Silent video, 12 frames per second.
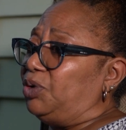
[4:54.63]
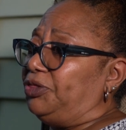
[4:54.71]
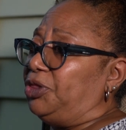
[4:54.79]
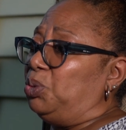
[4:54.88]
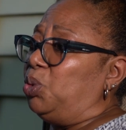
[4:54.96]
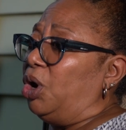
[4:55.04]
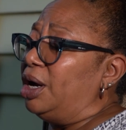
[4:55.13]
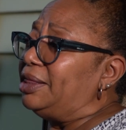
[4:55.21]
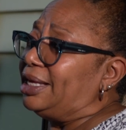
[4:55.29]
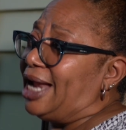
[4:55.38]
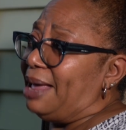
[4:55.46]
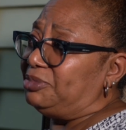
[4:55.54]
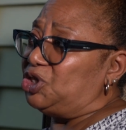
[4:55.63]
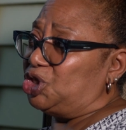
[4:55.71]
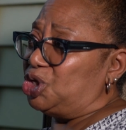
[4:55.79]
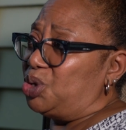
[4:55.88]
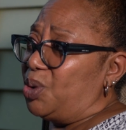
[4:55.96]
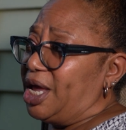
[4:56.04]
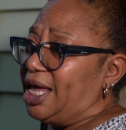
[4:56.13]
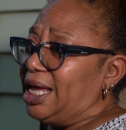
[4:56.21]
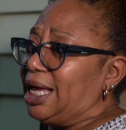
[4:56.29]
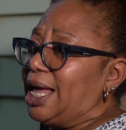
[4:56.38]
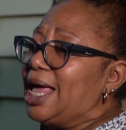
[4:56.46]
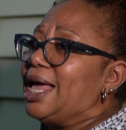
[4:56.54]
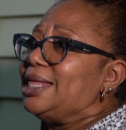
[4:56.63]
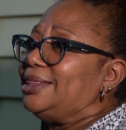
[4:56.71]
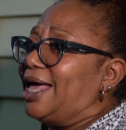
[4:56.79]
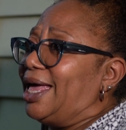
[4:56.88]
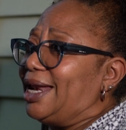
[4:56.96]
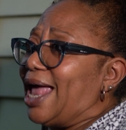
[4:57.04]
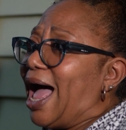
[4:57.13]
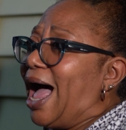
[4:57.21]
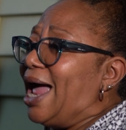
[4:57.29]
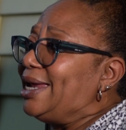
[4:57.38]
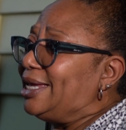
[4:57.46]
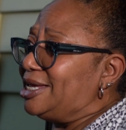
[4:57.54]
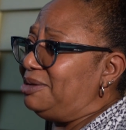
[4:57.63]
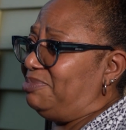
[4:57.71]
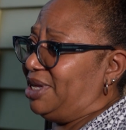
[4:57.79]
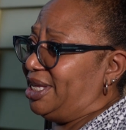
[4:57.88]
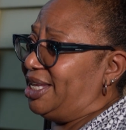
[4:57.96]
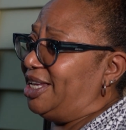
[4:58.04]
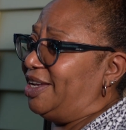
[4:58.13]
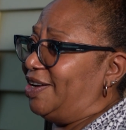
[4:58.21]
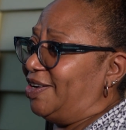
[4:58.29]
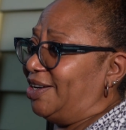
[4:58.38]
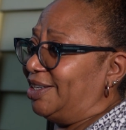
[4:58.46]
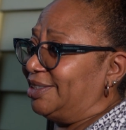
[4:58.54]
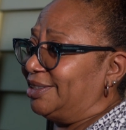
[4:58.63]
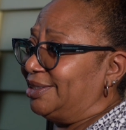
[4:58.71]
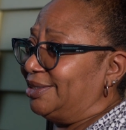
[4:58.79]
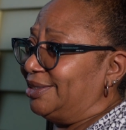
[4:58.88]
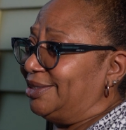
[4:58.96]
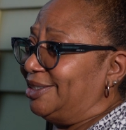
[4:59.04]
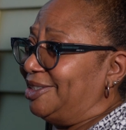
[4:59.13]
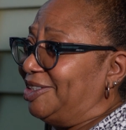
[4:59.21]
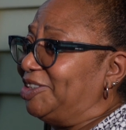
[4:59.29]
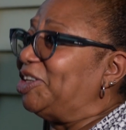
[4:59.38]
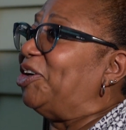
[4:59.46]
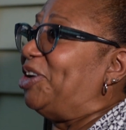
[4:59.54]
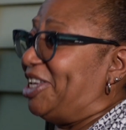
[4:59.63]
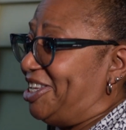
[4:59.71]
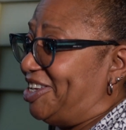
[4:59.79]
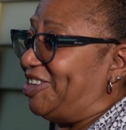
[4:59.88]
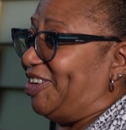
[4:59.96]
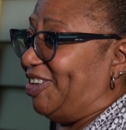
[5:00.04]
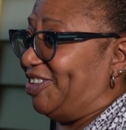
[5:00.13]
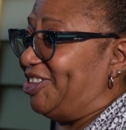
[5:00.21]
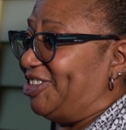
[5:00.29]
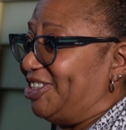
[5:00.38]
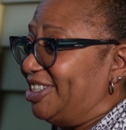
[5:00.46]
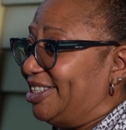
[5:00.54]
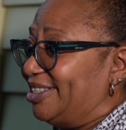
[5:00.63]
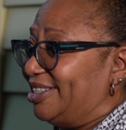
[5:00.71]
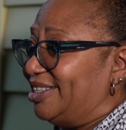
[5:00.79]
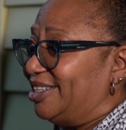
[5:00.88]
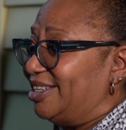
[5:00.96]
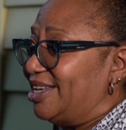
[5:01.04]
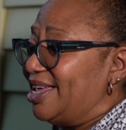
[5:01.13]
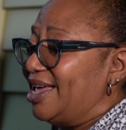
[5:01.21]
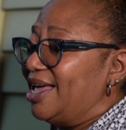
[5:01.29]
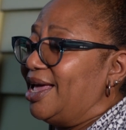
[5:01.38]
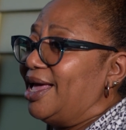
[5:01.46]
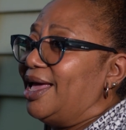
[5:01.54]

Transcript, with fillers: with the work that I'm doing that I can be here 30 years. Karen may be a good